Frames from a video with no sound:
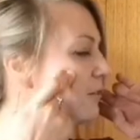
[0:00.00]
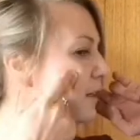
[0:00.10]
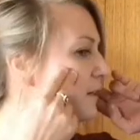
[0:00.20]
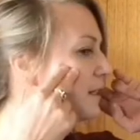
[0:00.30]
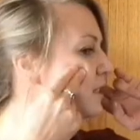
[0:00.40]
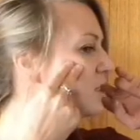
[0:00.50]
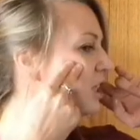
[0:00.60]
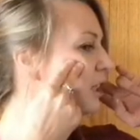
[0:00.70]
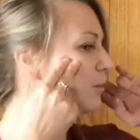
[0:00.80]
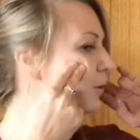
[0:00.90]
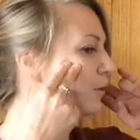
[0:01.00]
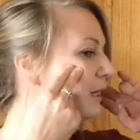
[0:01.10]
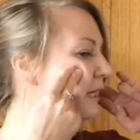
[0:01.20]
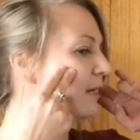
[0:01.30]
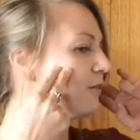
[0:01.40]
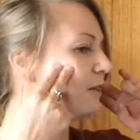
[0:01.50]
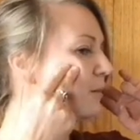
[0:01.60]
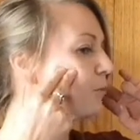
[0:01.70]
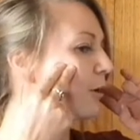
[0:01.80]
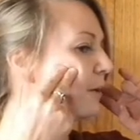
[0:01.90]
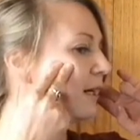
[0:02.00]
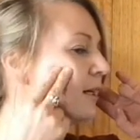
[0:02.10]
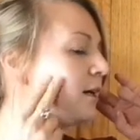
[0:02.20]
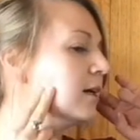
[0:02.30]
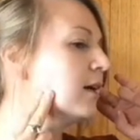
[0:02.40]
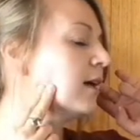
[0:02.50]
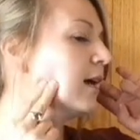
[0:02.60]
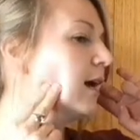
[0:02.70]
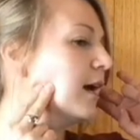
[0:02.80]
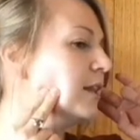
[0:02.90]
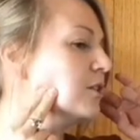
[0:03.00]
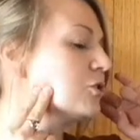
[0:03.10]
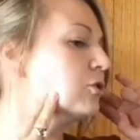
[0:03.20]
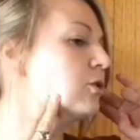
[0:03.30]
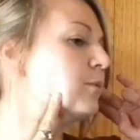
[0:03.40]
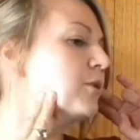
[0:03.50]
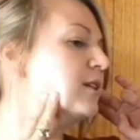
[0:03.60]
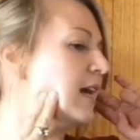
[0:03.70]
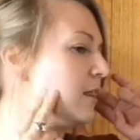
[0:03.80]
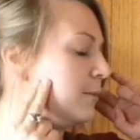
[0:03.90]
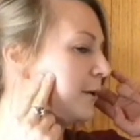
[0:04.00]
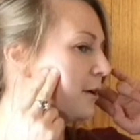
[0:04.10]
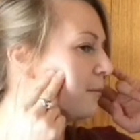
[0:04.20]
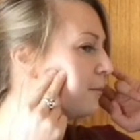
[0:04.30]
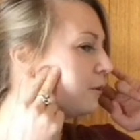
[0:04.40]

feel this cheekbone here really prominent, and the jawbone down the bottom.